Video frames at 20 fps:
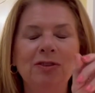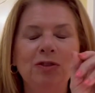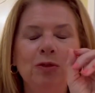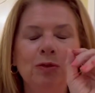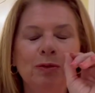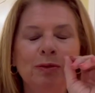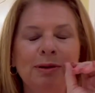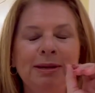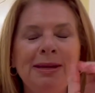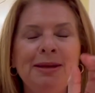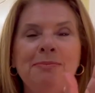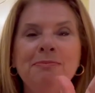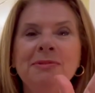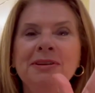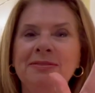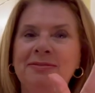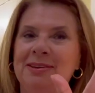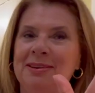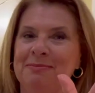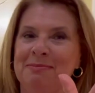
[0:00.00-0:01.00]
Dreamed
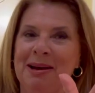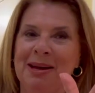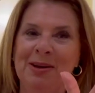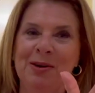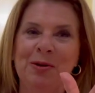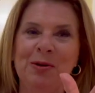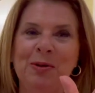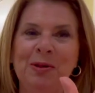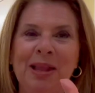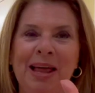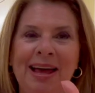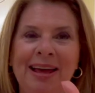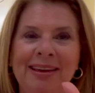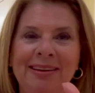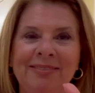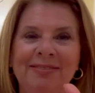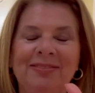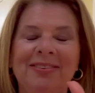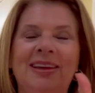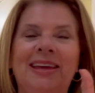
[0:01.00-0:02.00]
of it my whole
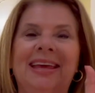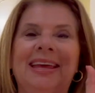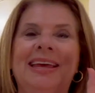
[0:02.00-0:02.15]
life.